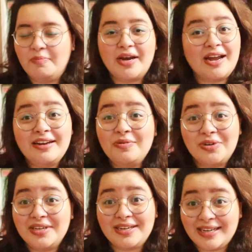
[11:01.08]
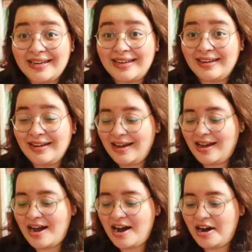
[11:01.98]
but I didn't want to read it.
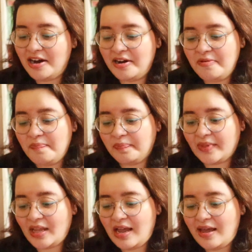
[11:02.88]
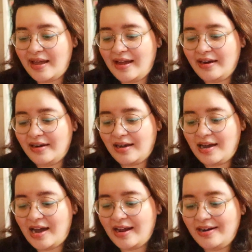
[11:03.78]
And
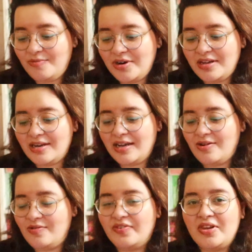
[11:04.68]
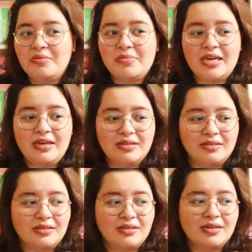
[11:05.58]
I didn't want to read Overlim
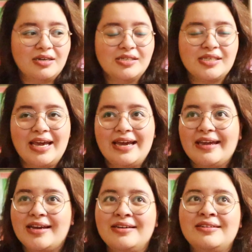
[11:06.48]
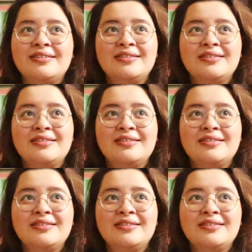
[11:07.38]
either, because, like,